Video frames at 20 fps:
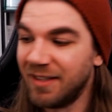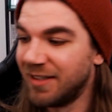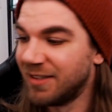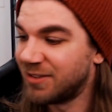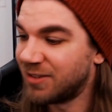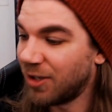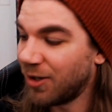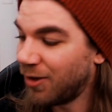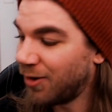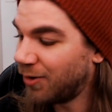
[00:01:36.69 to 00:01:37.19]

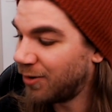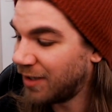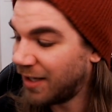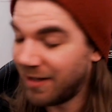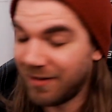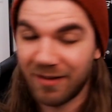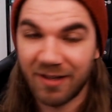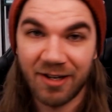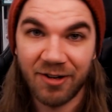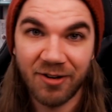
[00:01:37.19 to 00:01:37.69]
So
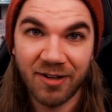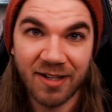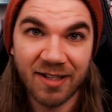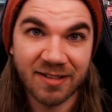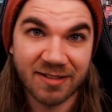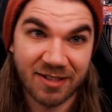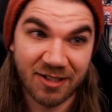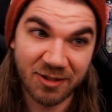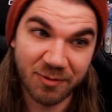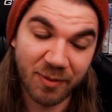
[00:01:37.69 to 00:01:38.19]
yeah, here it
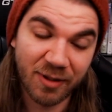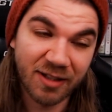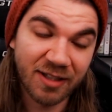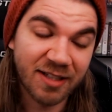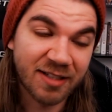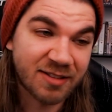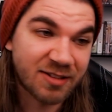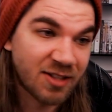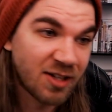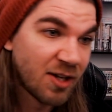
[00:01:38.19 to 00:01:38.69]
is. Here's my
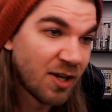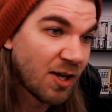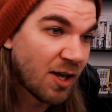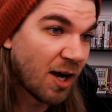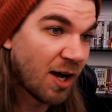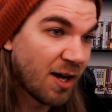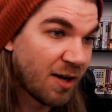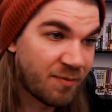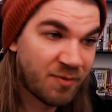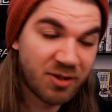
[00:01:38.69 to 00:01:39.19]
list.
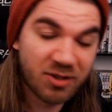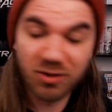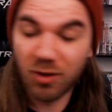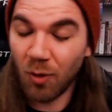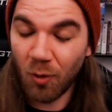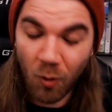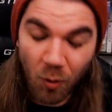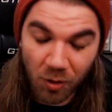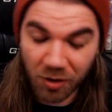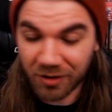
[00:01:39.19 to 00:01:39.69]
There's
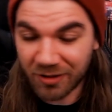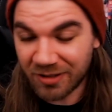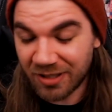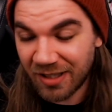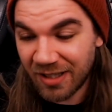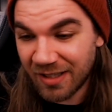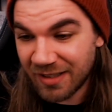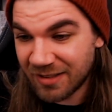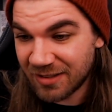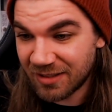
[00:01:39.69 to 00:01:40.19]
no order to
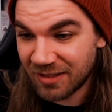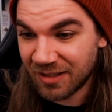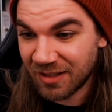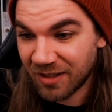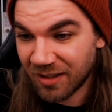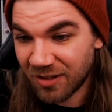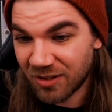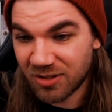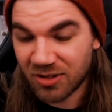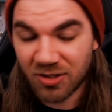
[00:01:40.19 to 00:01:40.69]
this.
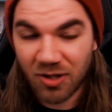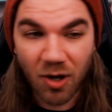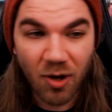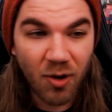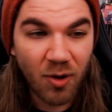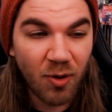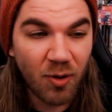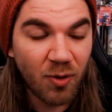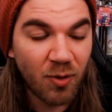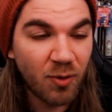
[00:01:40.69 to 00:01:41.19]
There's
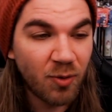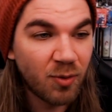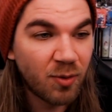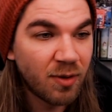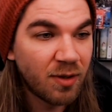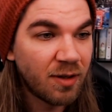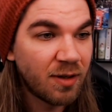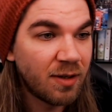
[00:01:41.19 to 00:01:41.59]
no